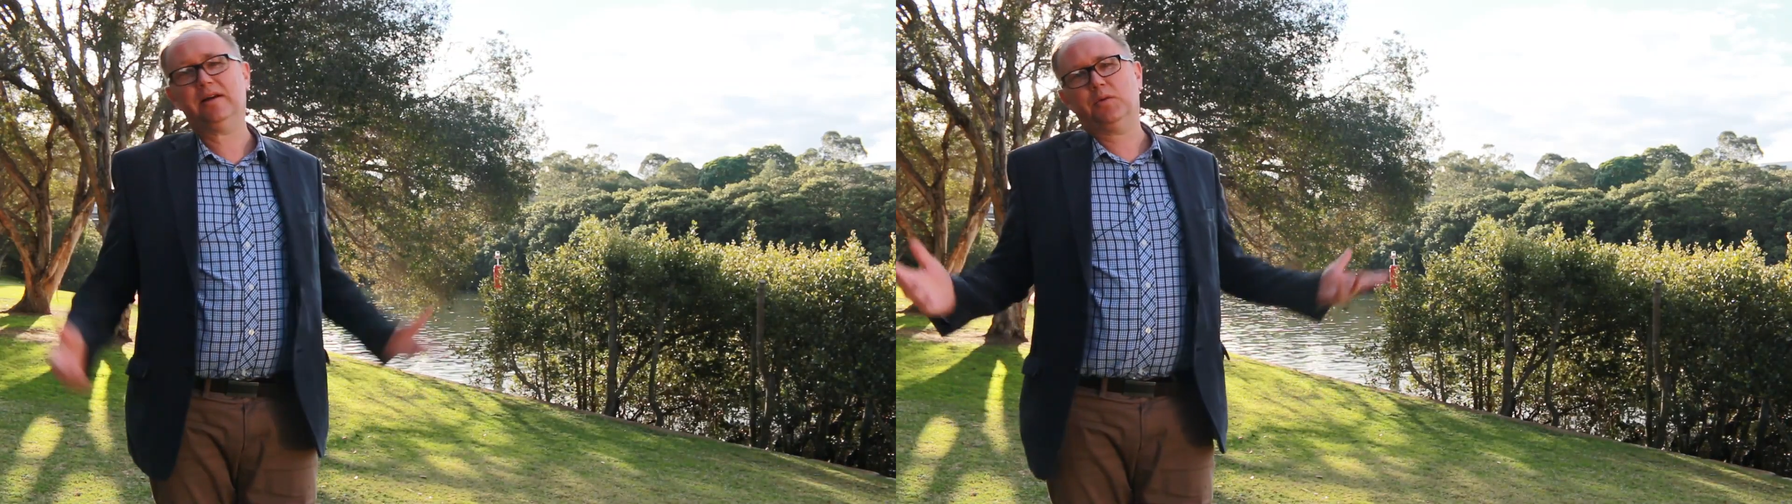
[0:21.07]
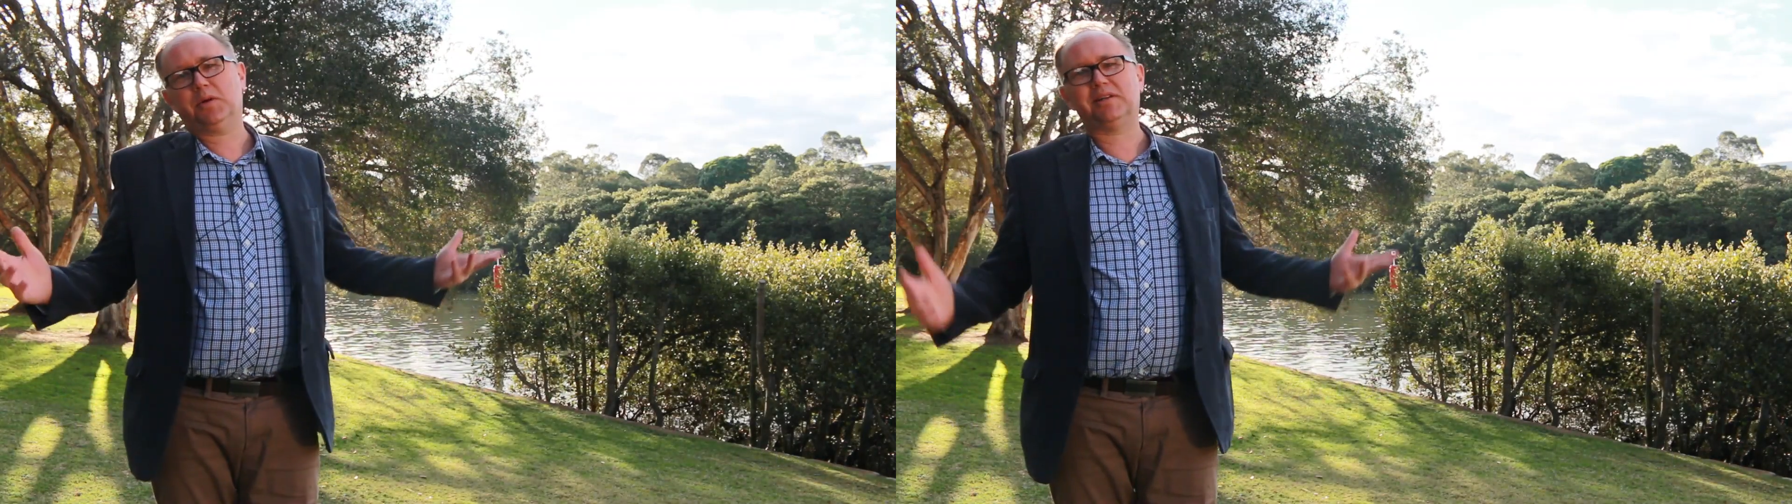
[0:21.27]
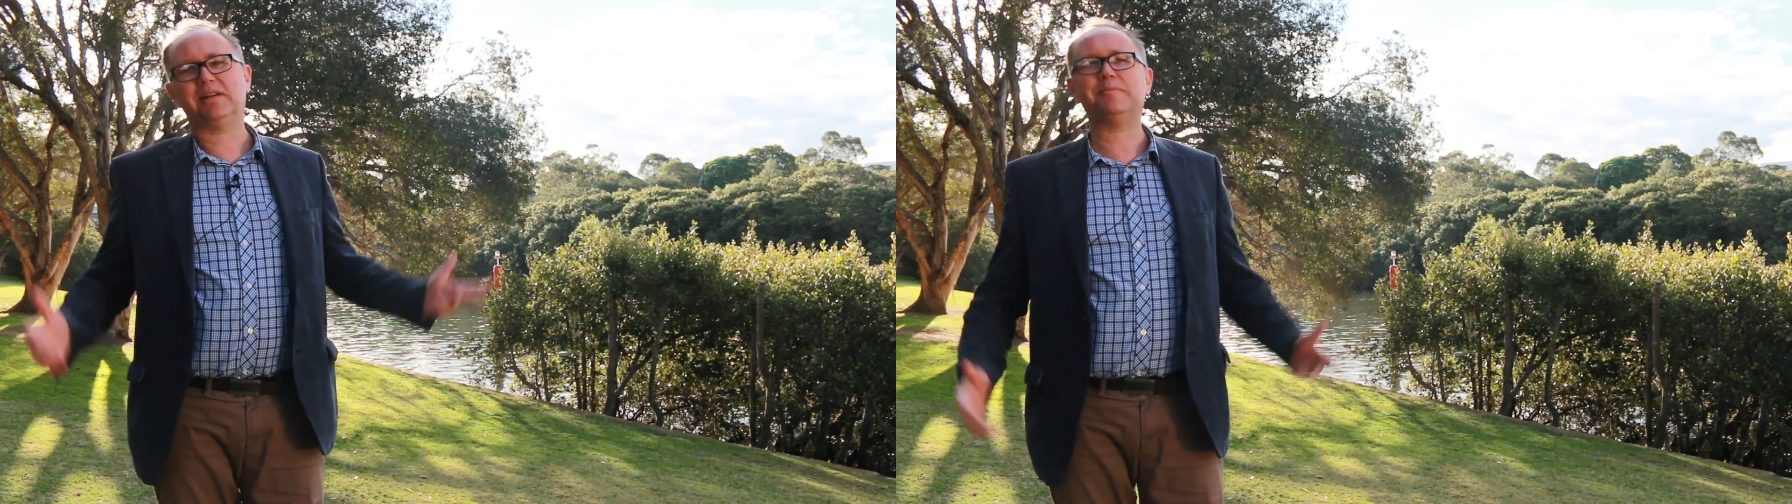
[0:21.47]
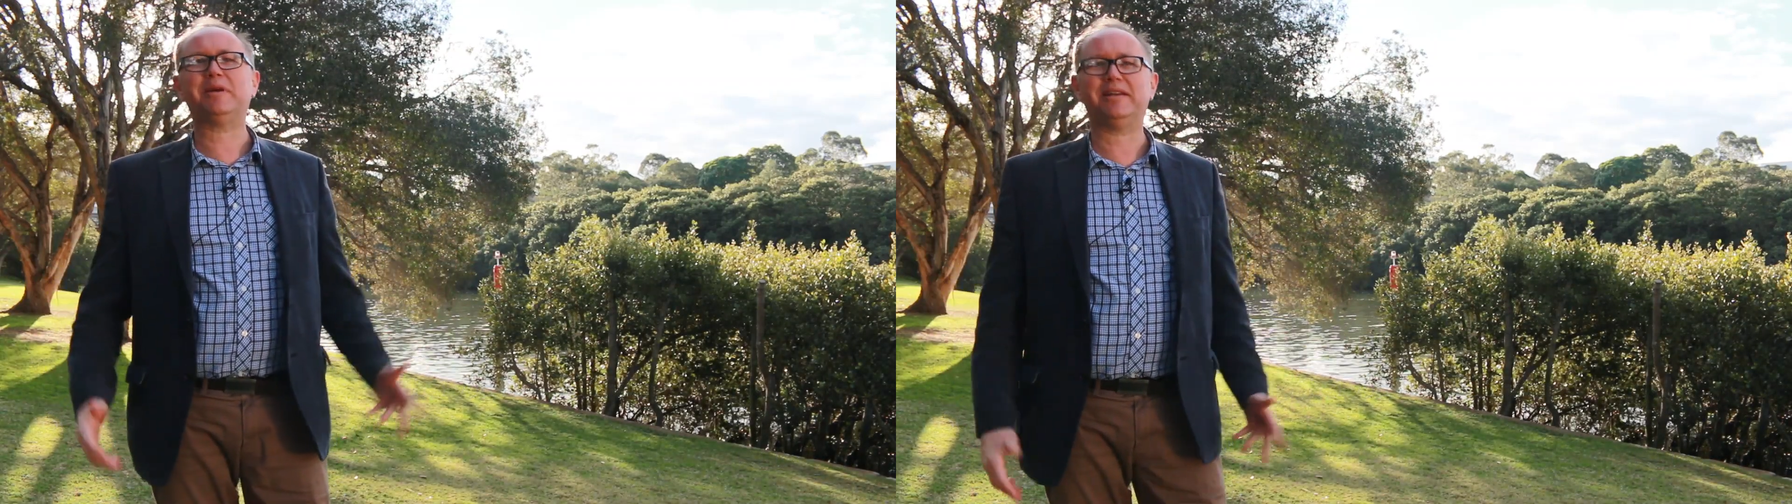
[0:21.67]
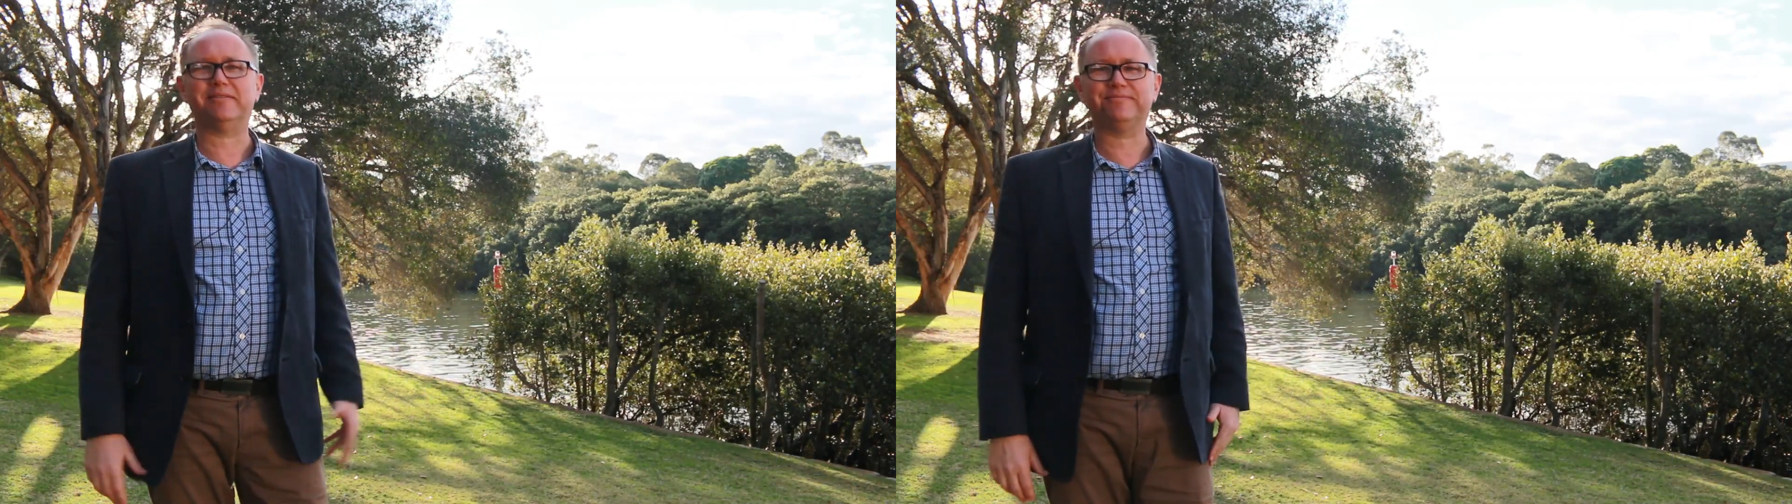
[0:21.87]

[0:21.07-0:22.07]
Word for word: What did he mean?